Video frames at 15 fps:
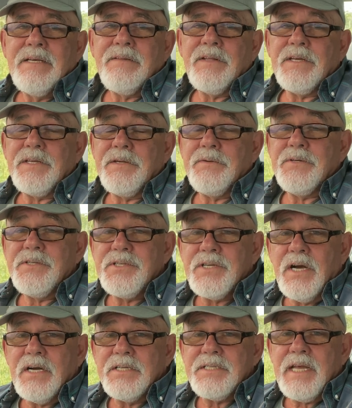that you can
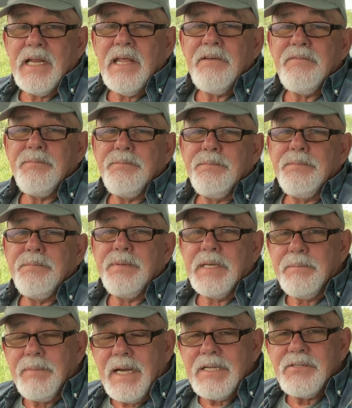charge the
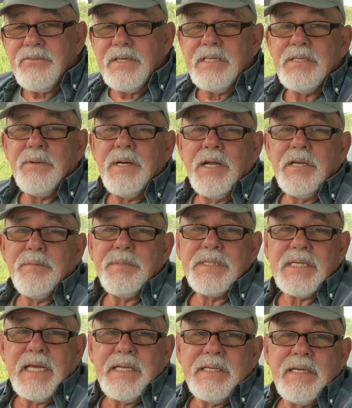LFP battery to
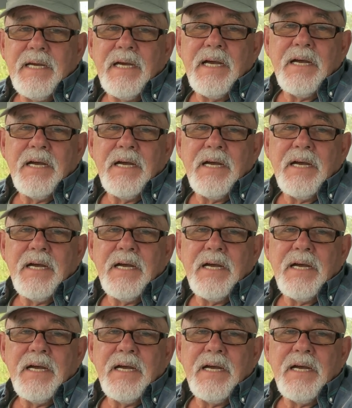100% at